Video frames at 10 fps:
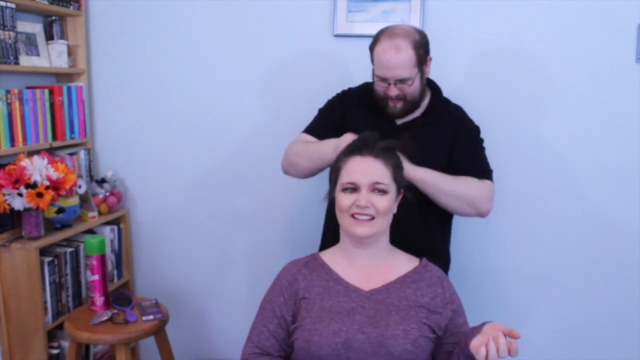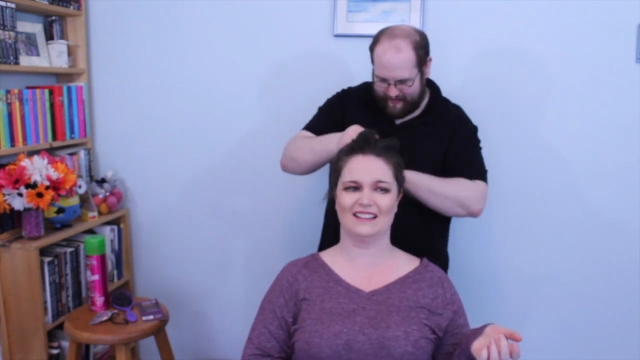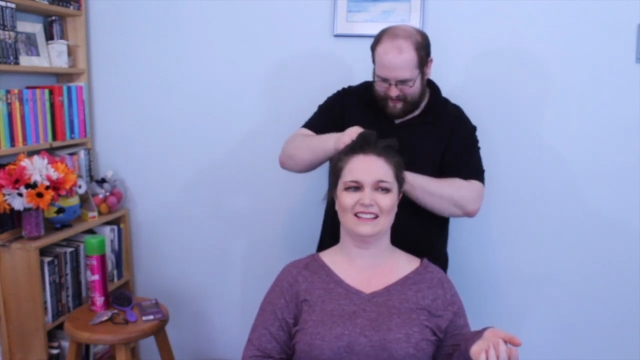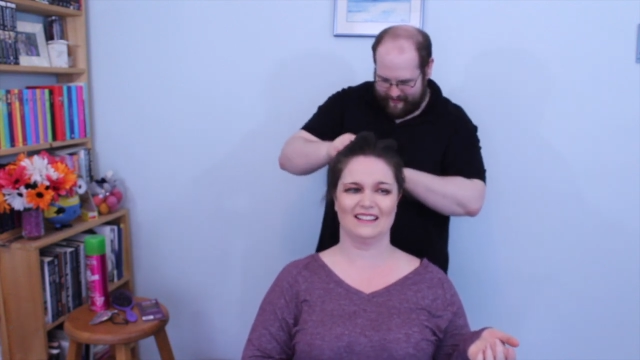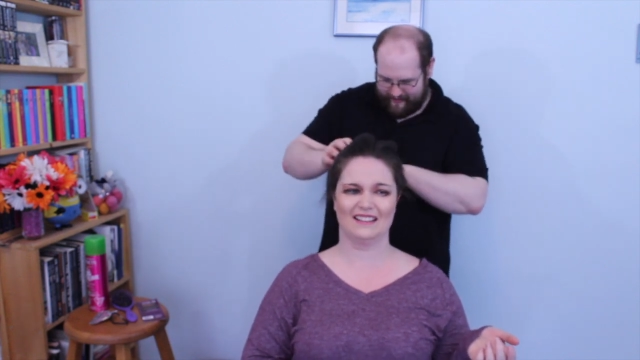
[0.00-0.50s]

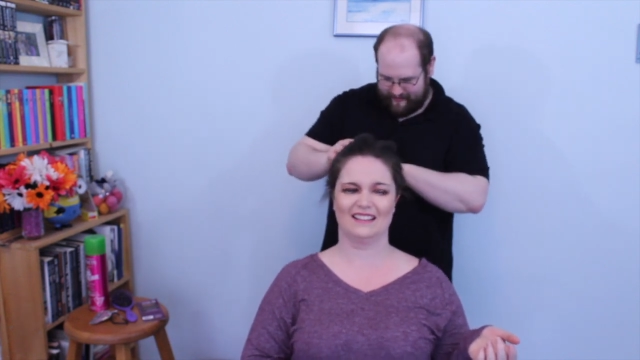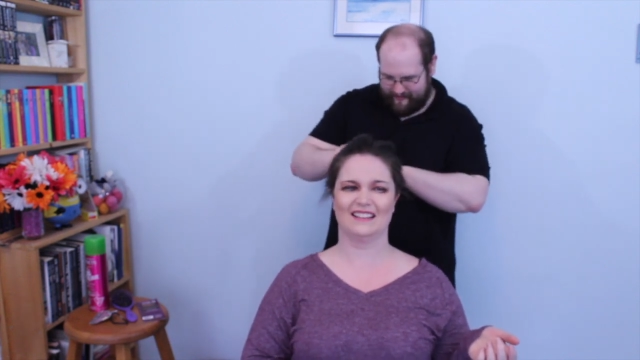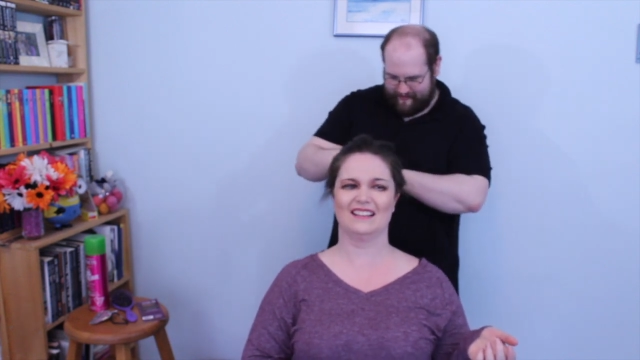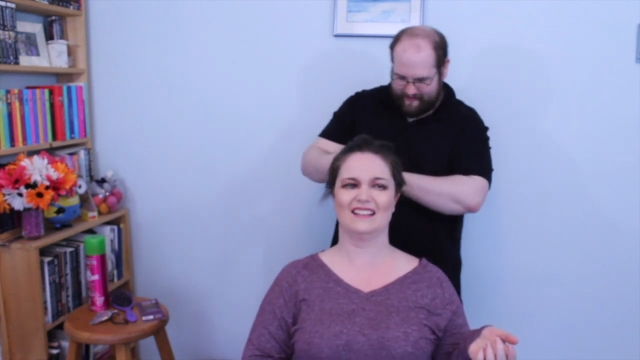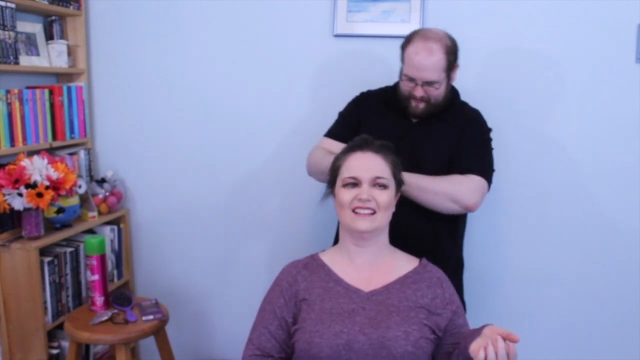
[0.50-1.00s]

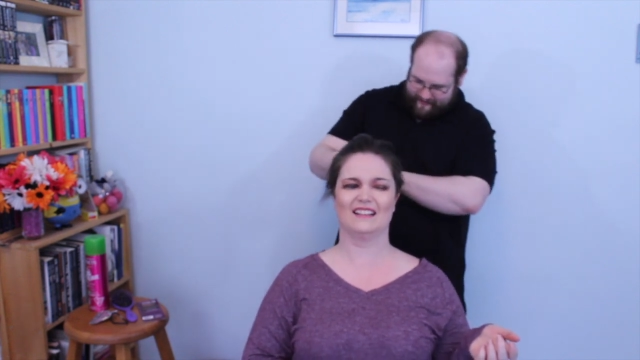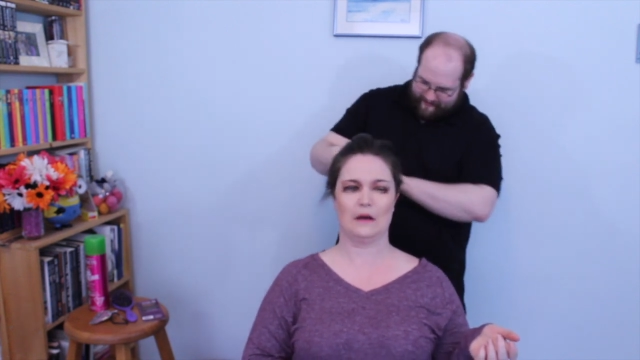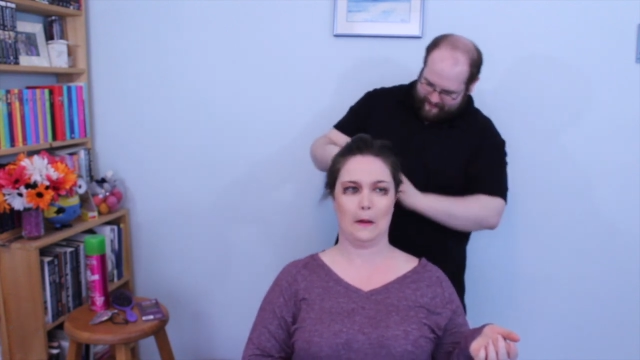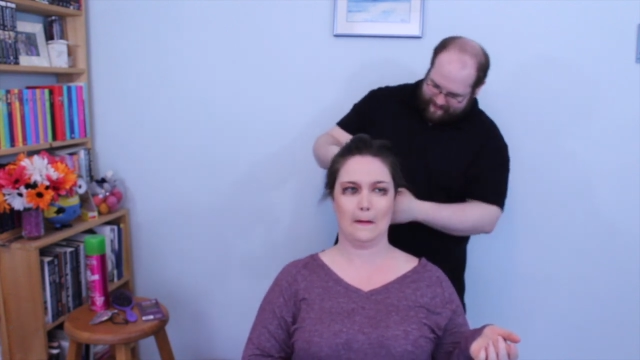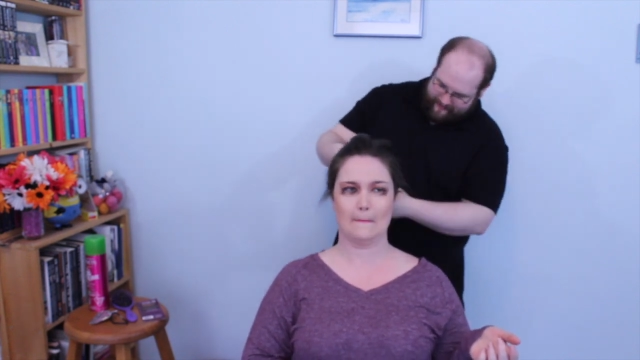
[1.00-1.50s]

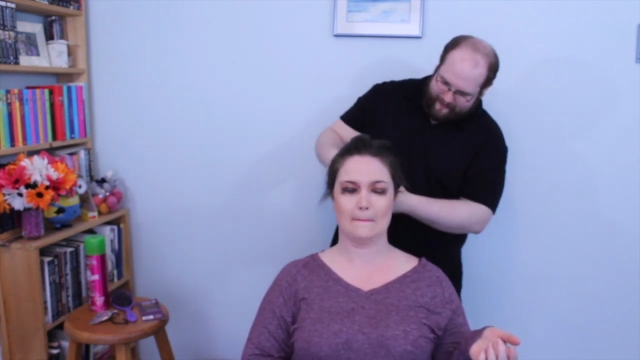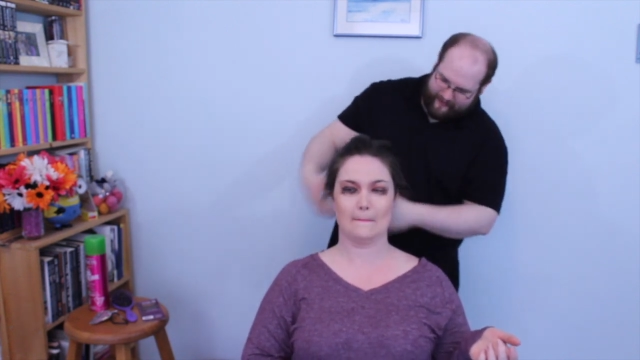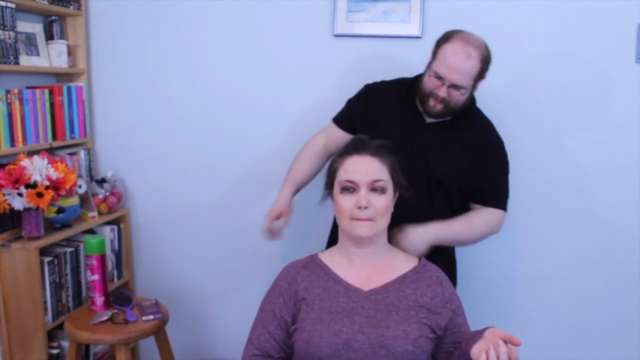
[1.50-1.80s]
Nothing is said.